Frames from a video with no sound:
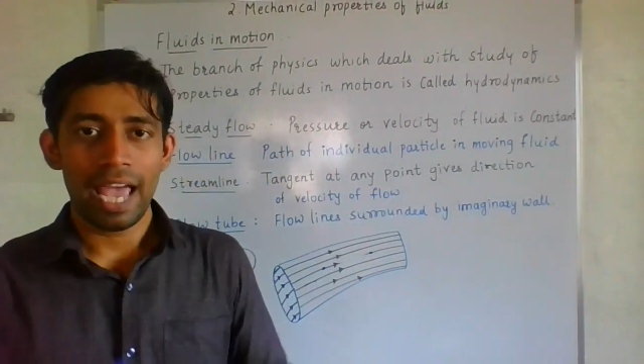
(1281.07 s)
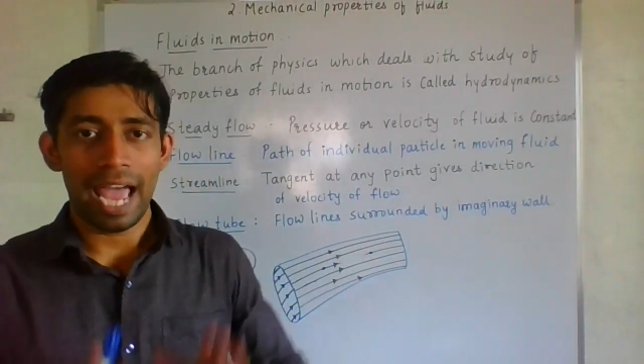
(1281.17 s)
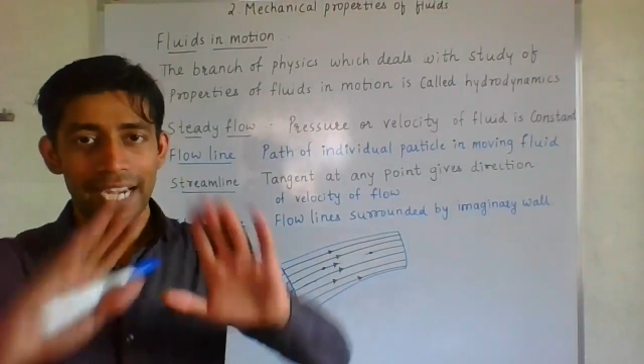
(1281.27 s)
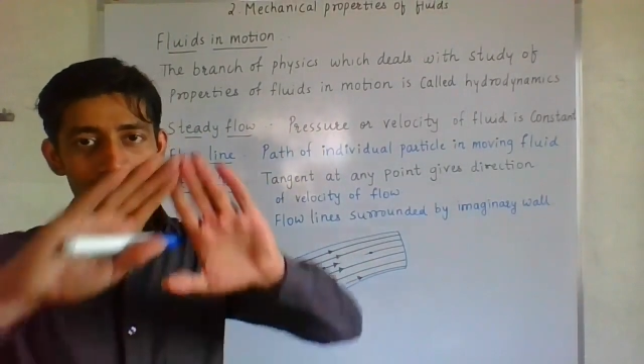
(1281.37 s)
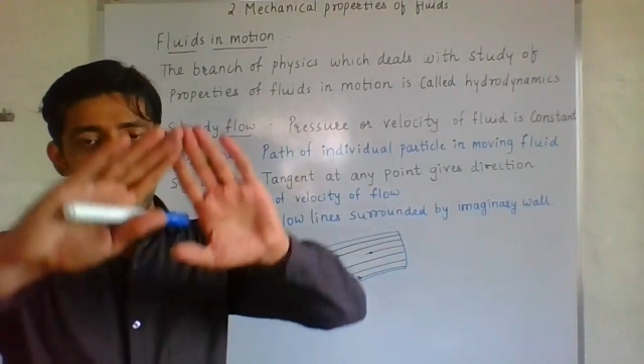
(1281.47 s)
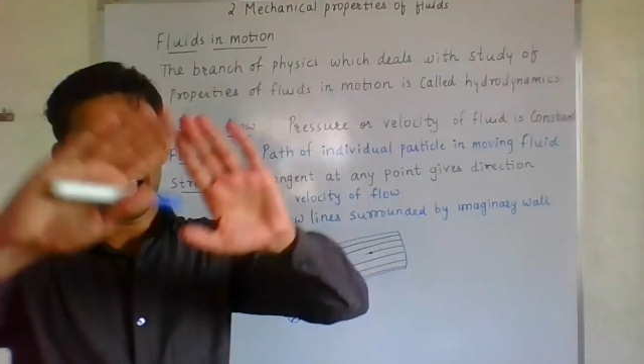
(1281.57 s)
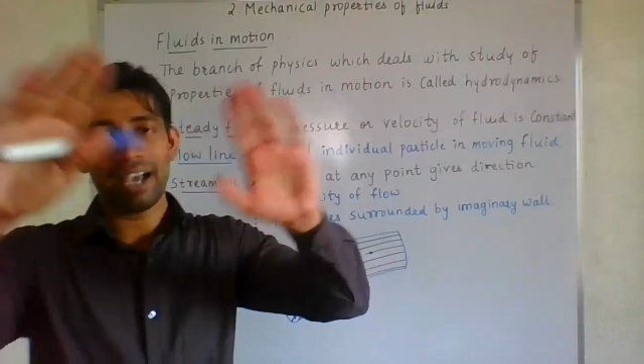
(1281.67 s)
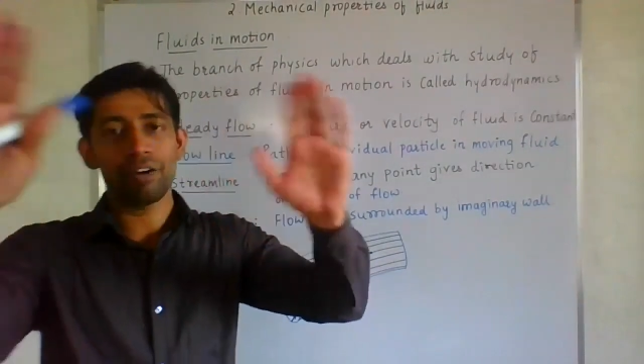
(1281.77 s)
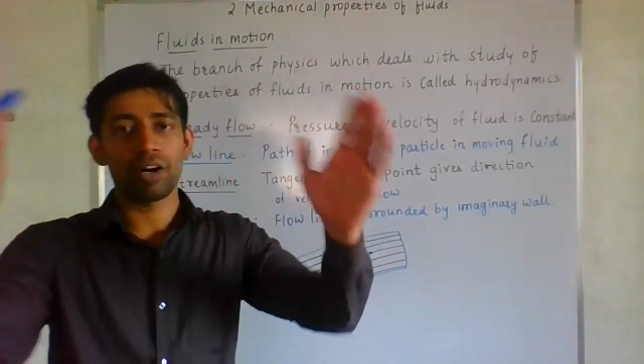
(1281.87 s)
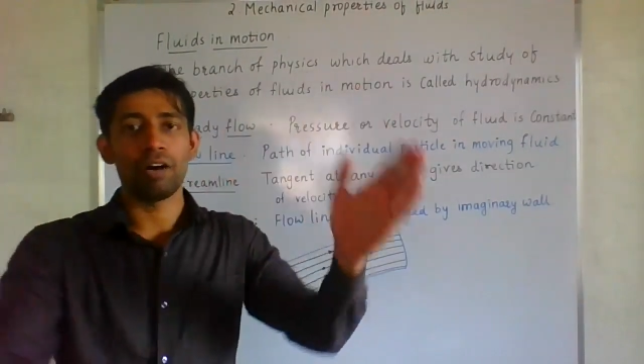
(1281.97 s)
and I have
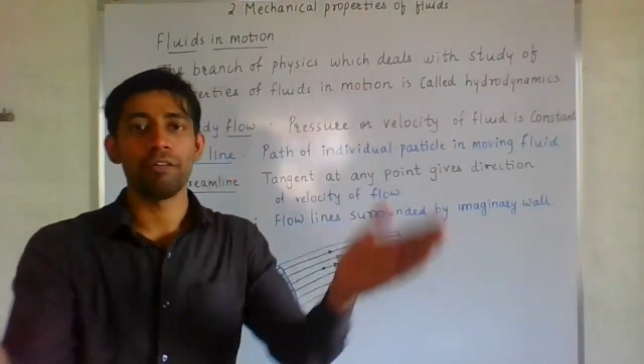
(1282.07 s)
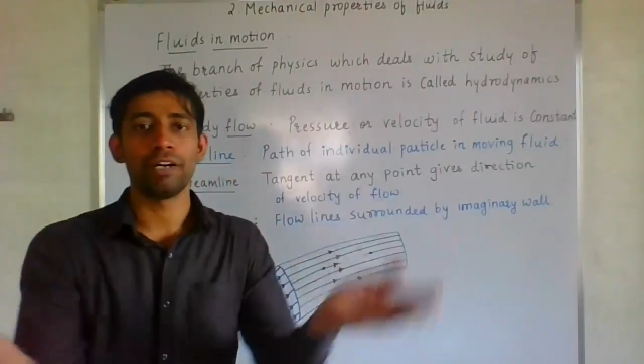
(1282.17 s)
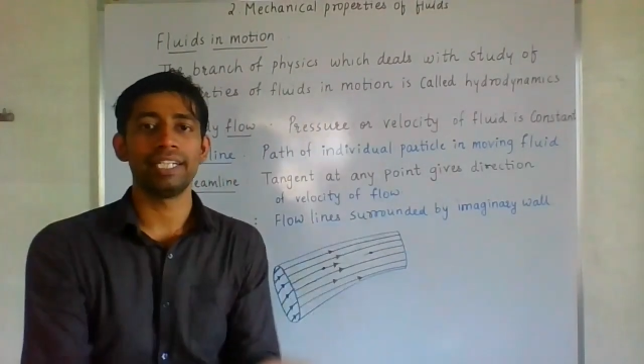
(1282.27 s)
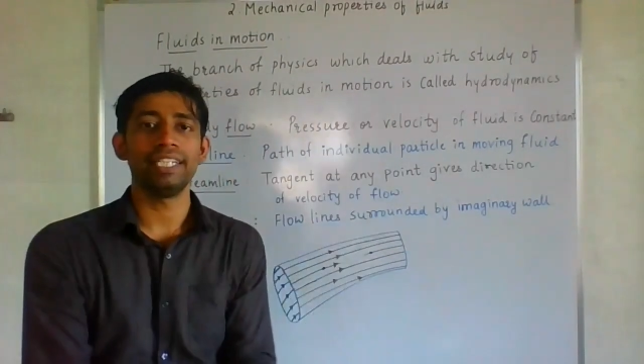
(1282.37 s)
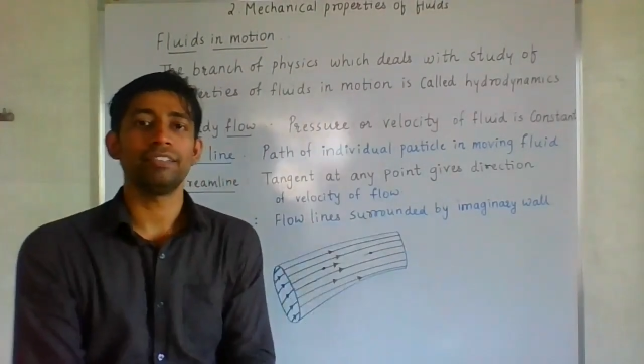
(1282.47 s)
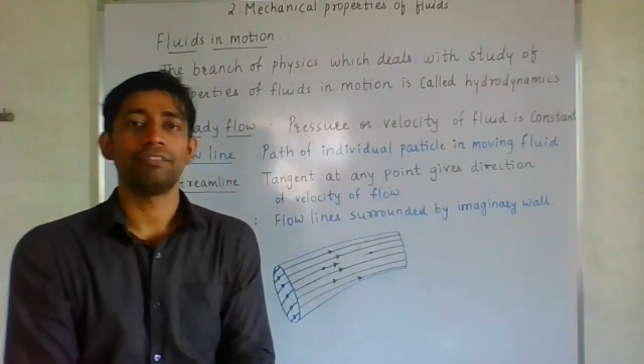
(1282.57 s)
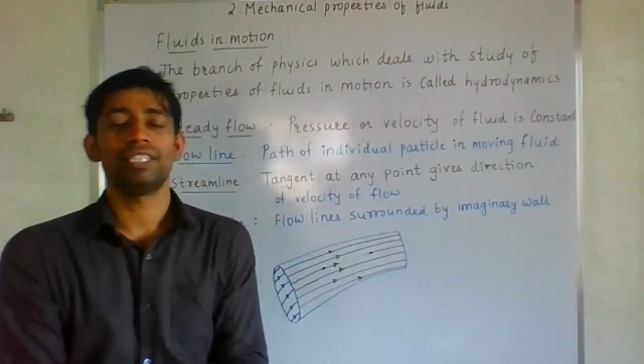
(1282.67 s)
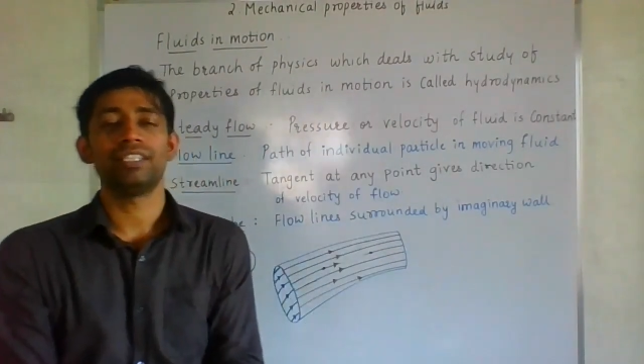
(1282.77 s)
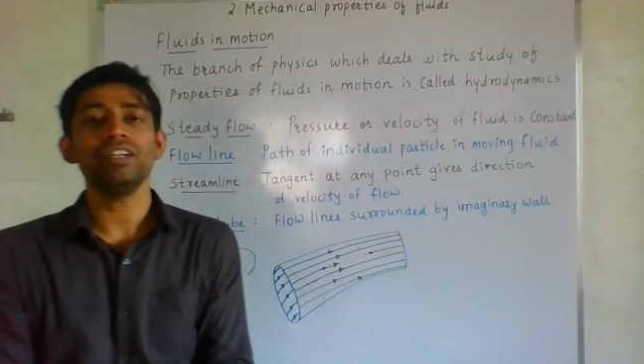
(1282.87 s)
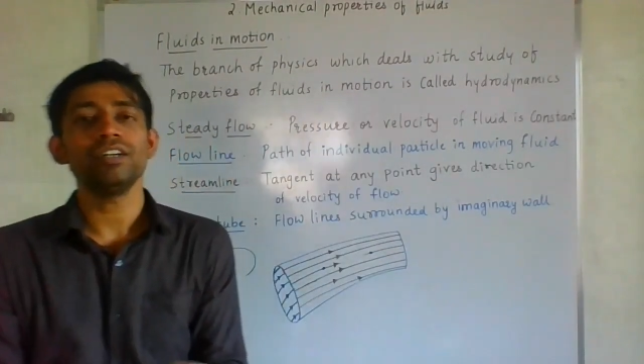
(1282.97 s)
covered it
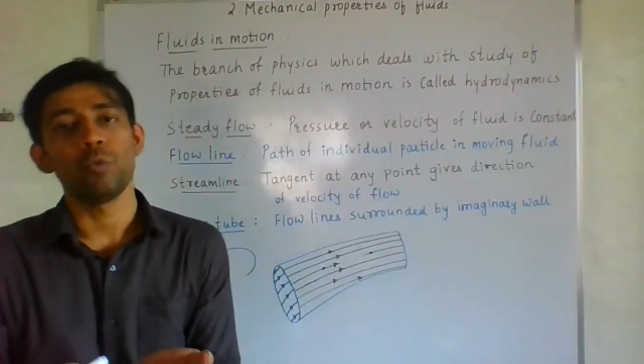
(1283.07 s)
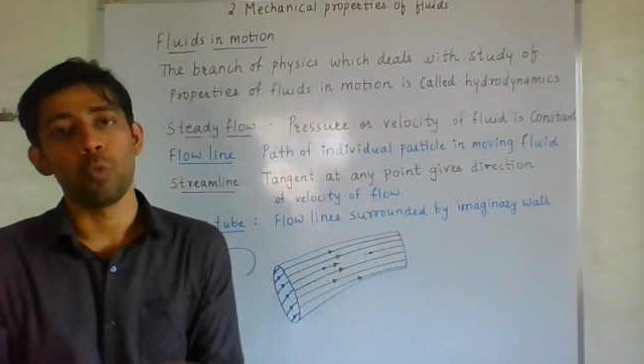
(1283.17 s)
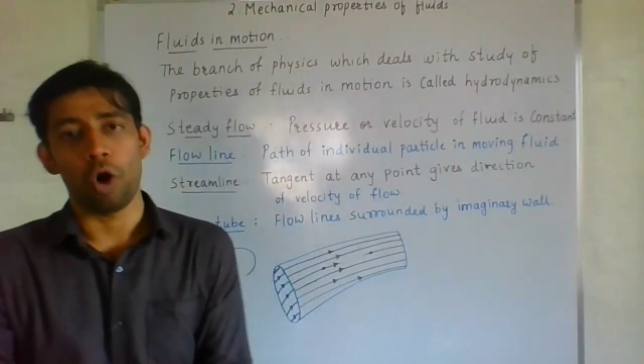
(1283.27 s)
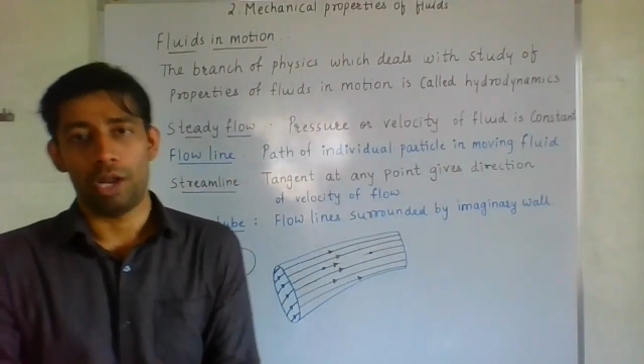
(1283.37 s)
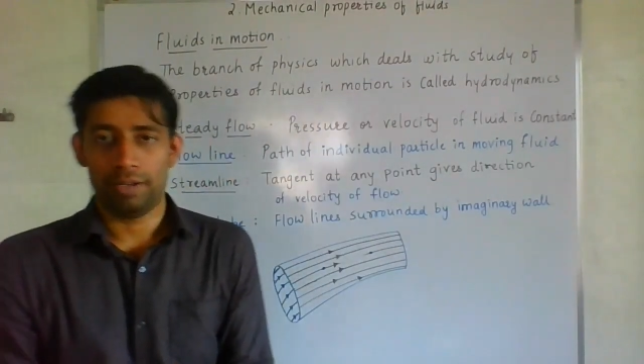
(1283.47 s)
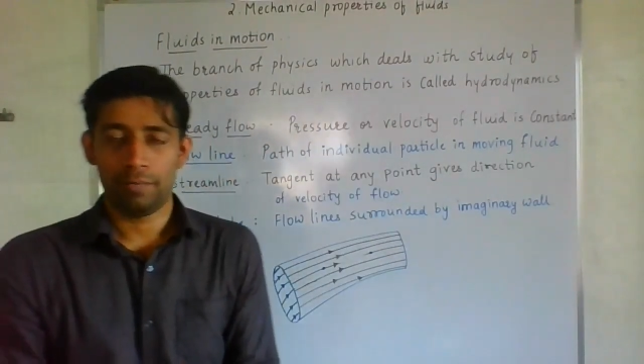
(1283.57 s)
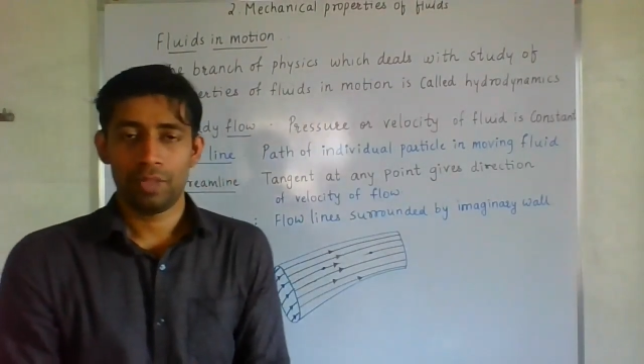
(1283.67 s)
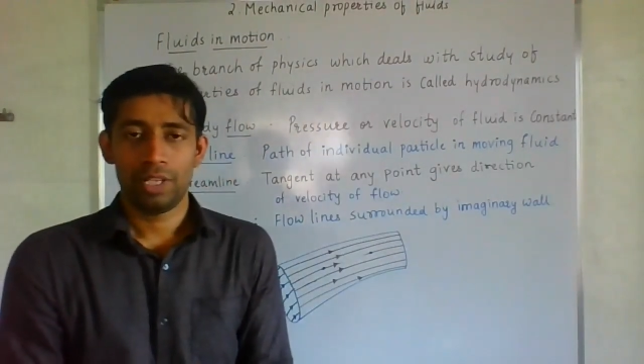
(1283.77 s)
with a wall.